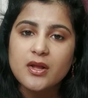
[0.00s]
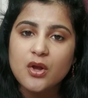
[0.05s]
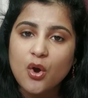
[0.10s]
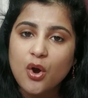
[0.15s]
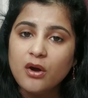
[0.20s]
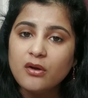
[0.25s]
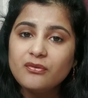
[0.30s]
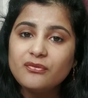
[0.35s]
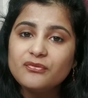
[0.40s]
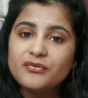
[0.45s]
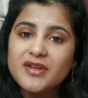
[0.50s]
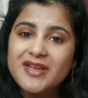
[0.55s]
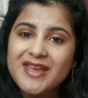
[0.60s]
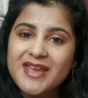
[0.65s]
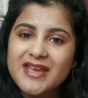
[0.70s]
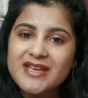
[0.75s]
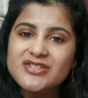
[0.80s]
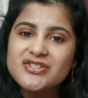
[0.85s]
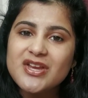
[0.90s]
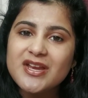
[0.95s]
of
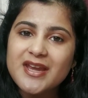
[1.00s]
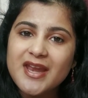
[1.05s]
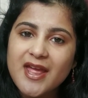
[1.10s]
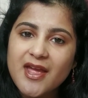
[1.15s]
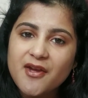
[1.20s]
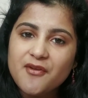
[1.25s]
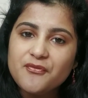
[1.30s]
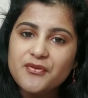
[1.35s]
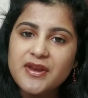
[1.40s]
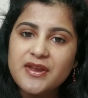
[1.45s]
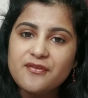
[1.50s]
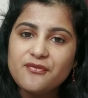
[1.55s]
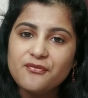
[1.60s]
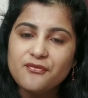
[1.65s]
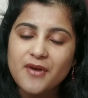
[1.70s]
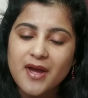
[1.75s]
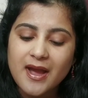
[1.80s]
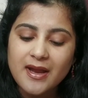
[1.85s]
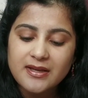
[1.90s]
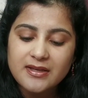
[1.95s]
each and every
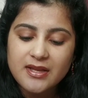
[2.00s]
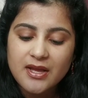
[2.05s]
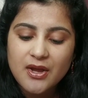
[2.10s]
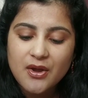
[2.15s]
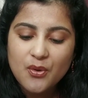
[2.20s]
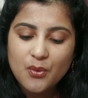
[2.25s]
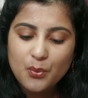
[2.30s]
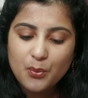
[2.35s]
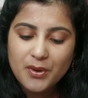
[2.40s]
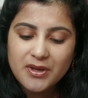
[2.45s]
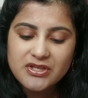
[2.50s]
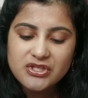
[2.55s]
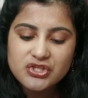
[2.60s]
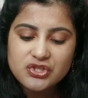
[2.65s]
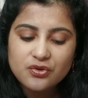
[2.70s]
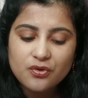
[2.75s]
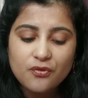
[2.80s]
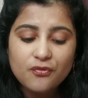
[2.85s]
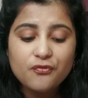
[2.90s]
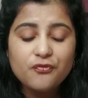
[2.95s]
fact
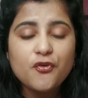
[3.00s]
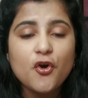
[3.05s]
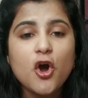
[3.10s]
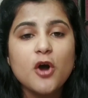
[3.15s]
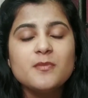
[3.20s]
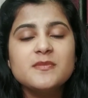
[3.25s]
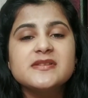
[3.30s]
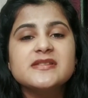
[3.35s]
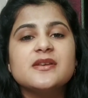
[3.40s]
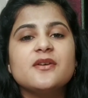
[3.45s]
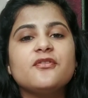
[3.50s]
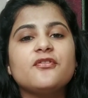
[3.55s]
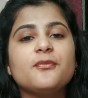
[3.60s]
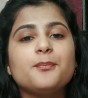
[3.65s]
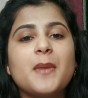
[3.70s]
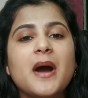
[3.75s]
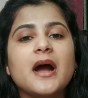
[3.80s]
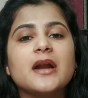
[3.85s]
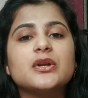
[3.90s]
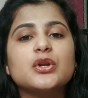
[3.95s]
which forms the
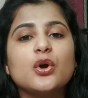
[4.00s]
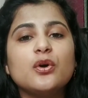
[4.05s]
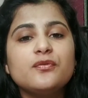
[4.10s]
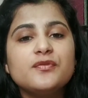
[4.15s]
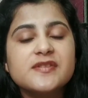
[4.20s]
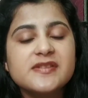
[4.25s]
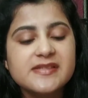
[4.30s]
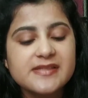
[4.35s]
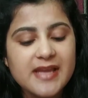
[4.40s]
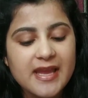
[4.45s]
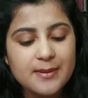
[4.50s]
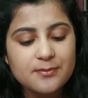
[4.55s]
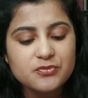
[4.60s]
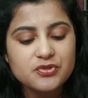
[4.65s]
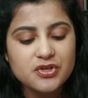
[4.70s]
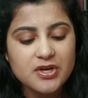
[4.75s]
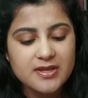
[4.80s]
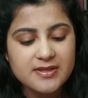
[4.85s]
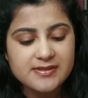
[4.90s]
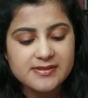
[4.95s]
part of same
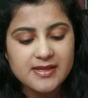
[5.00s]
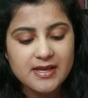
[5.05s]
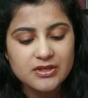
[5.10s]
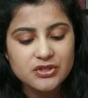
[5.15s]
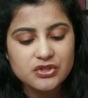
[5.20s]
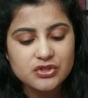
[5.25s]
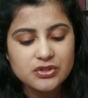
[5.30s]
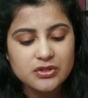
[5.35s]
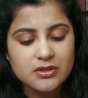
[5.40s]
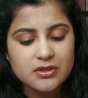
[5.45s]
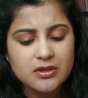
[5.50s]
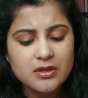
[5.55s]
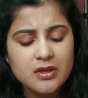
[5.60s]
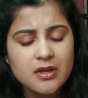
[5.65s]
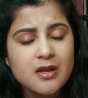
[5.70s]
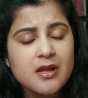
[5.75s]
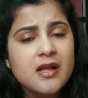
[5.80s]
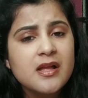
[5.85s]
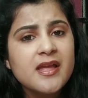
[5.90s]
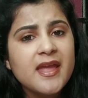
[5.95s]
transaction.
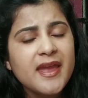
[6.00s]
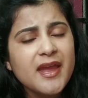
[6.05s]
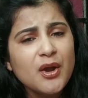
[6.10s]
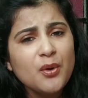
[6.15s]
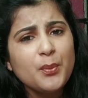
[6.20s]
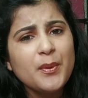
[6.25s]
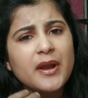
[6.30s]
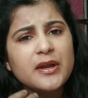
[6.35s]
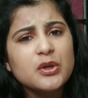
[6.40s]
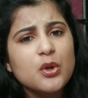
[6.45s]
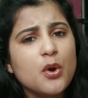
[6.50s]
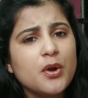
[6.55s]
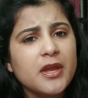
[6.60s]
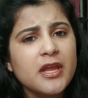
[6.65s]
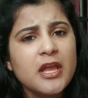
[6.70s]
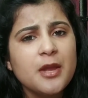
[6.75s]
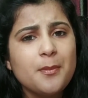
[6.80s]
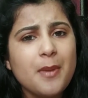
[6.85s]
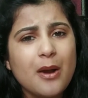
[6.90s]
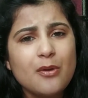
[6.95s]
Here we are
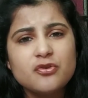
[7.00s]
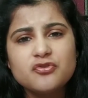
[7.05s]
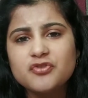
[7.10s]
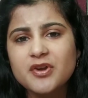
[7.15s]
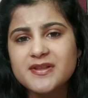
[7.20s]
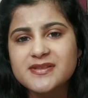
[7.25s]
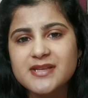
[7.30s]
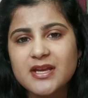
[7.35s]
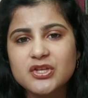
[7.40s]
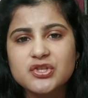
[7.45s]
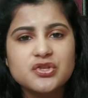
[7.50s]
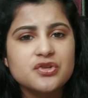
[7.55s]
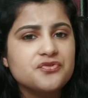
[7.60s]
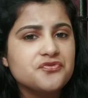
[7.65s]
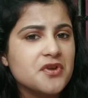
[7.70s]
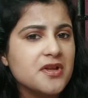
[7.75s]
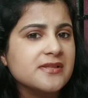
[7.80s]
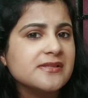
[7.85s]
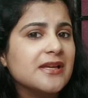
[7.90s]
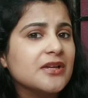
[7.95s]
talking about transaction.
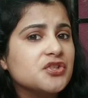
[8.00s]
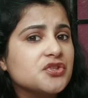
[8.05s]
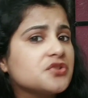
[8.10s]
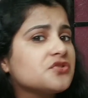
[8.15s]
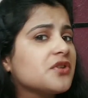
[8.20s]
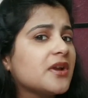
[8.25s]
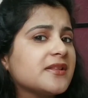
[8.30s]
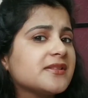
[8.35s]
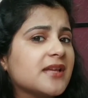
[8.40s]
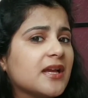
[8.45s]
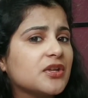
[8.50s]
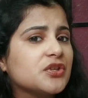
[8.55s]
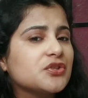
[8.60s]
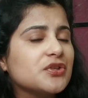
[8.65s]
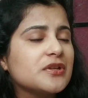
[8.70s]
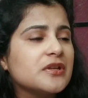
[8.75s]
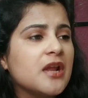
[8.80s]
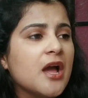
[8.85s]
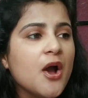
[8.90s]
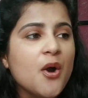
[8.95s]

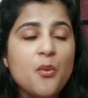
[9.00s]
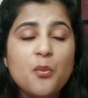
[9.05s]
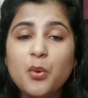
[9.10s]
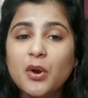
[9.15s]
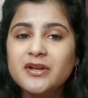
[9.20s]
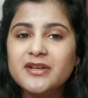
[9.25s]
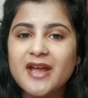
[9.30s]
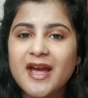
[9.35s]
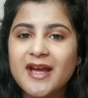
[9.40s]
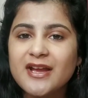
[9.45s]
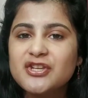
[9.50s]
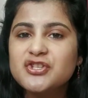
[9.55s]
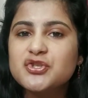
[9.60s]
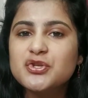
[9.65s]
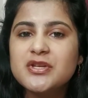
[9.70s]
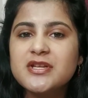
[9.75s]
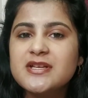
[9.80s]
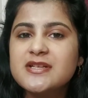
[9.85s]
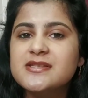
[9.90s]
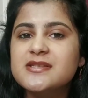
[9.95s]
What
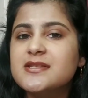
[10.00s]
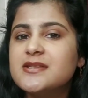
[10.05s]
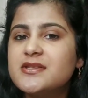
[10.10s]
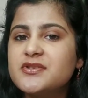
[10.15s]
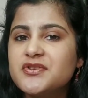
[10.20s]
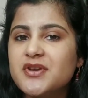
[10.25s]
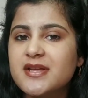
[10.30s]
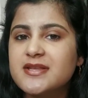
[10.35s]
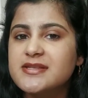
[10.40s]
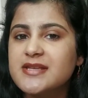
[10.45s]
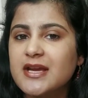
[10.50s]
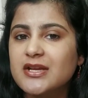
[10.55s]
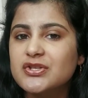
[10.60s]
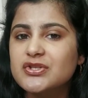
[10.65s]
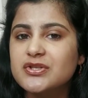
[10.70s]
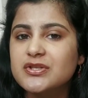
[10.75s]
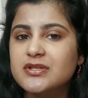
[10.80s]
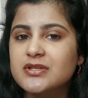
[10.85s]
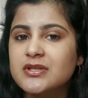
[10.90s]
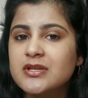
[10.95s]
actually is this
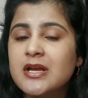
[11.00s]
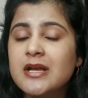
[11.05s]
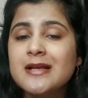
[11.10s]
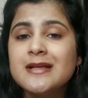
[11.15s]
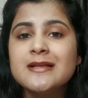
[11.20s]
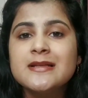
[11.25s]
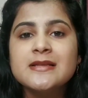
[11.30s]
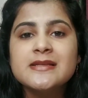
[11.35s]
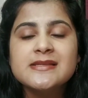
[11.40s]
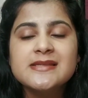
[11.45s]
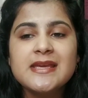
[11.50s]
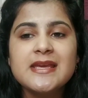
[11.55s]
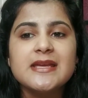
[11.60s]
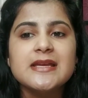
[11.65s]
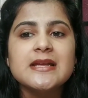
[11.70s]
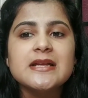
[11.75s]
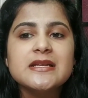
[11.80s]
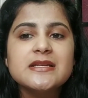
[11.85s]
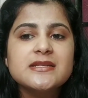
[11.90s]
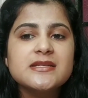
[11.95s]
transaction?
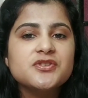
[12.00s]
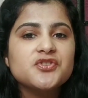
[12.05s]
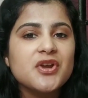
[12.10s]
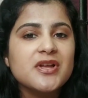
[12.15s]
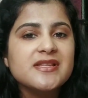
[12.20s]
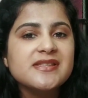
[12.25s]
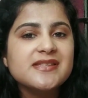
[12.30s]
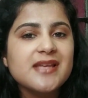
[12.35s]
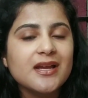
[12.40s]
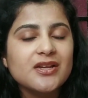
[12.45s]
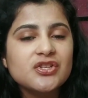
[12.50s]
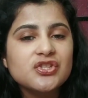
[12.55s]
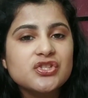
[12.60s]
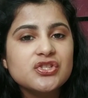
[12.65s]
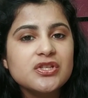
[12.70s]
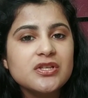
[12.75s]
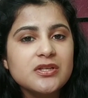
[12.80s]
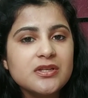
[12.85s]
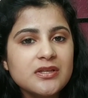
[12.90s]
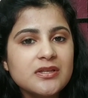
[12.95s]
See, transaction